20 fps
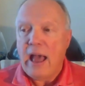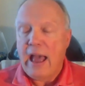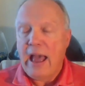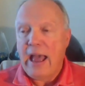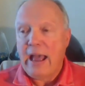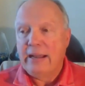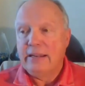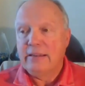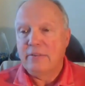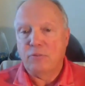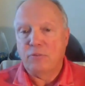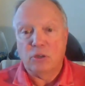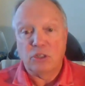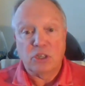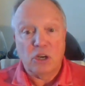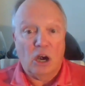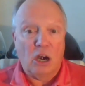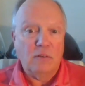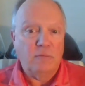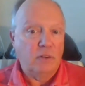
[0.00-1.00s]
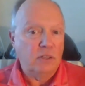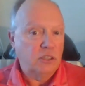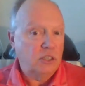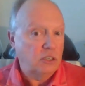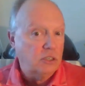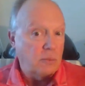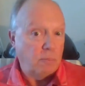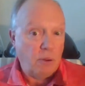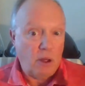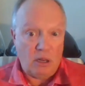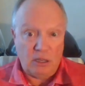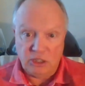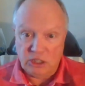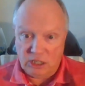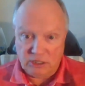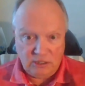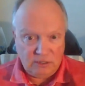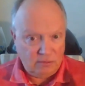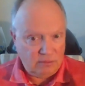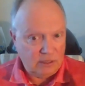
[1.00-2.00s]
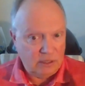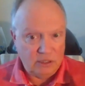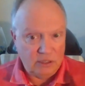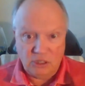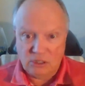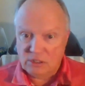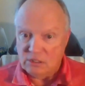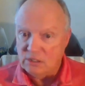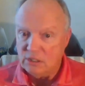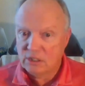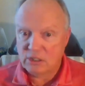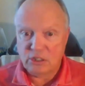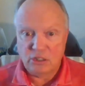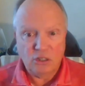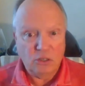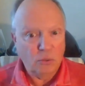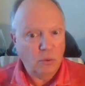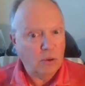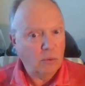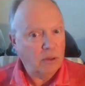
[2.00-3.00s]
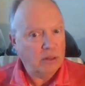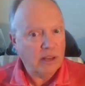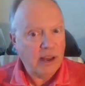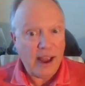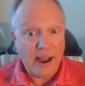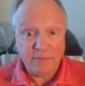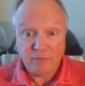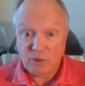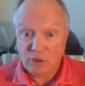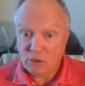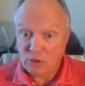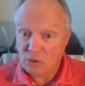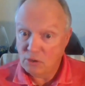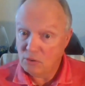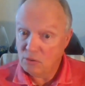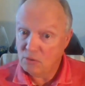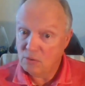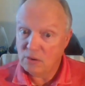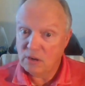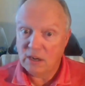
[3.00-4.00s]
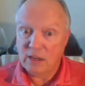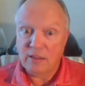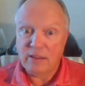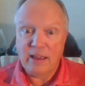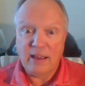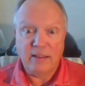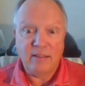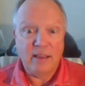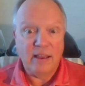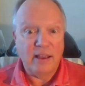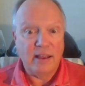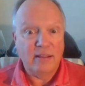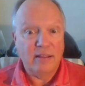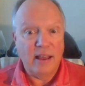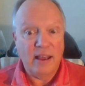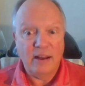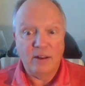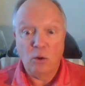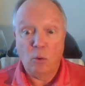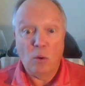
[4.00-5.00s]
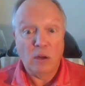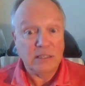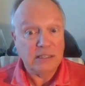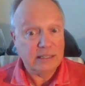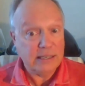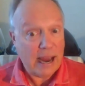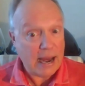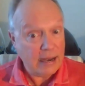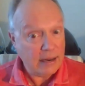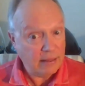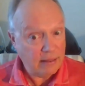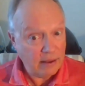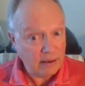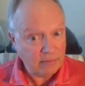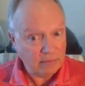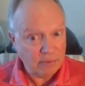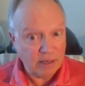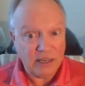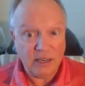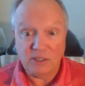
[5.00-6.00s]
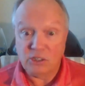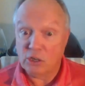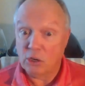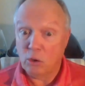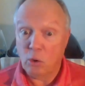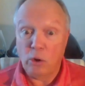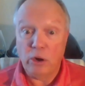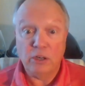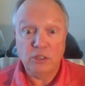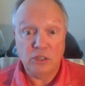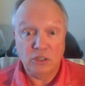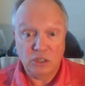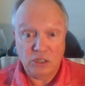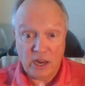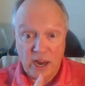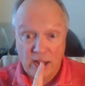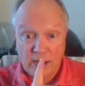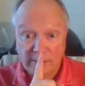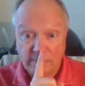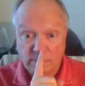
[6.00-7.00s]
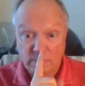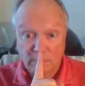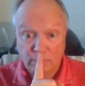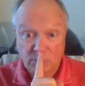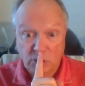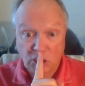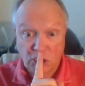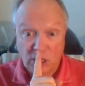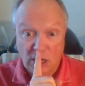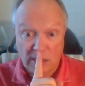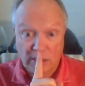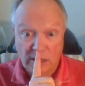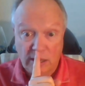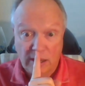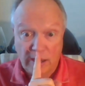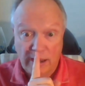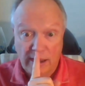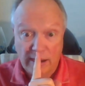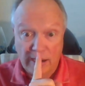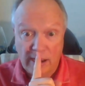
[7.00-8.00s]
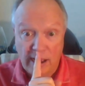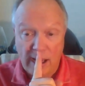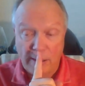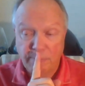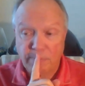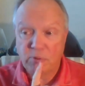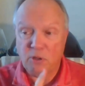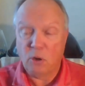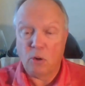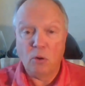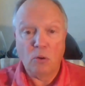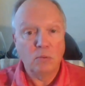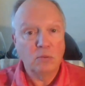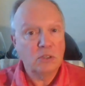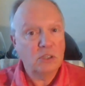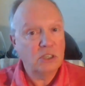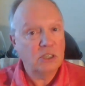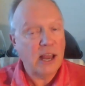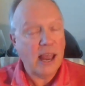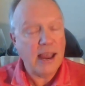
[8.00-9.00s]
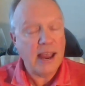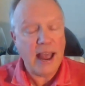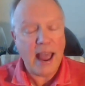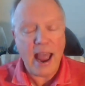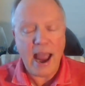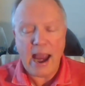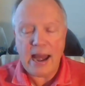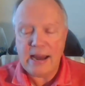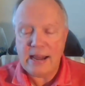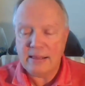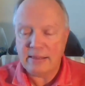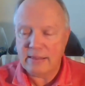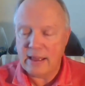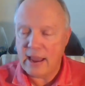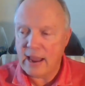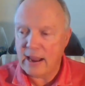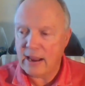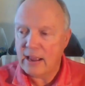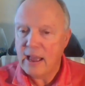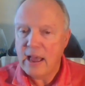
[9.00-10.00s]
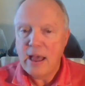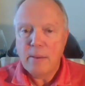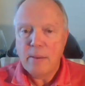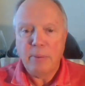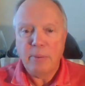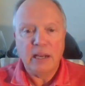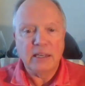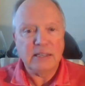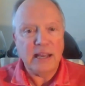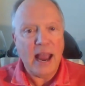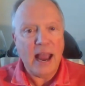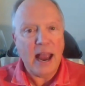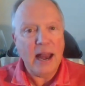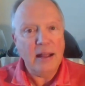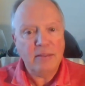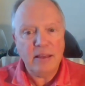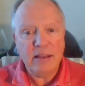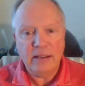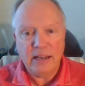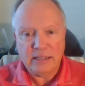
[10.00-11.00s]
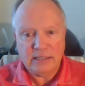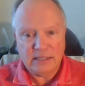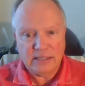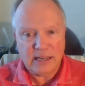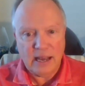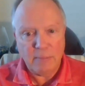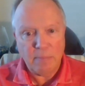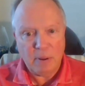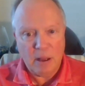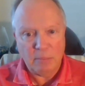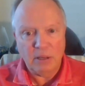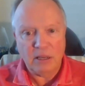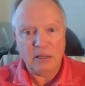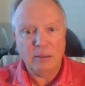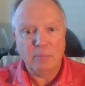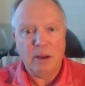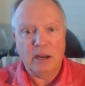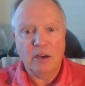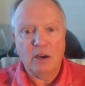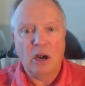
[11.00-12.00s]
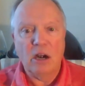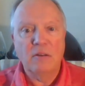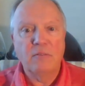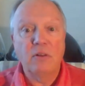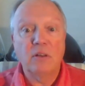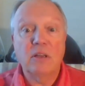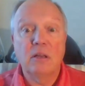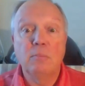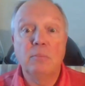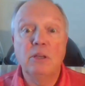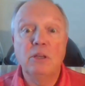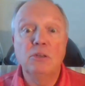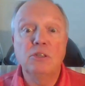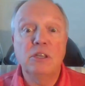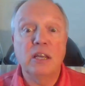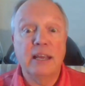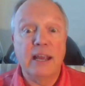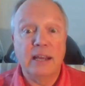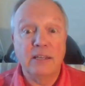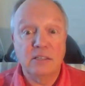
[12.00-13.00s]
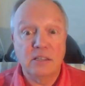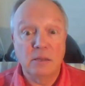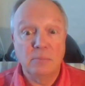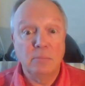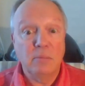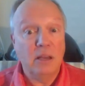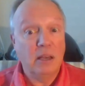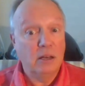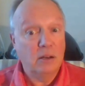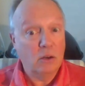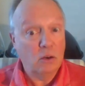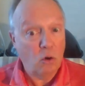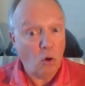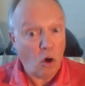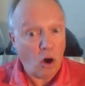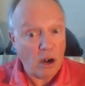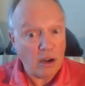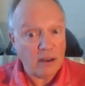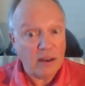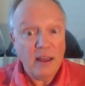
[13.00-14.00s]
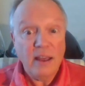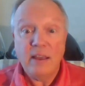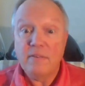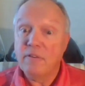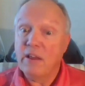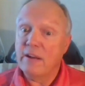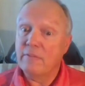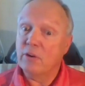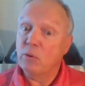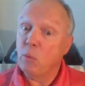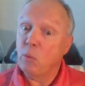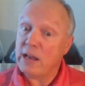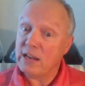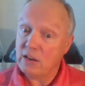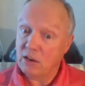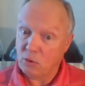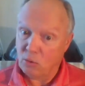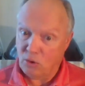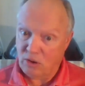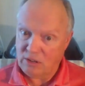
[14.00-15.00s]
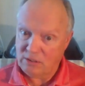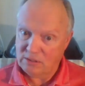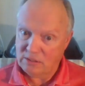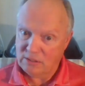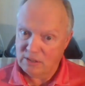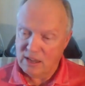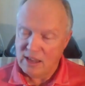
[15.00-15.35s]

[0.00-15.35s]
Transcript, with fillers: And of course, Carnival is just apologizing. They're just they're just doing what they have to do. Uh, they they they don't want to say anything because their lawyers are saying, "Shut the heck up! Don't say anything," because anything that's said publicly by Carnival can be used against them in court if it ever went to court.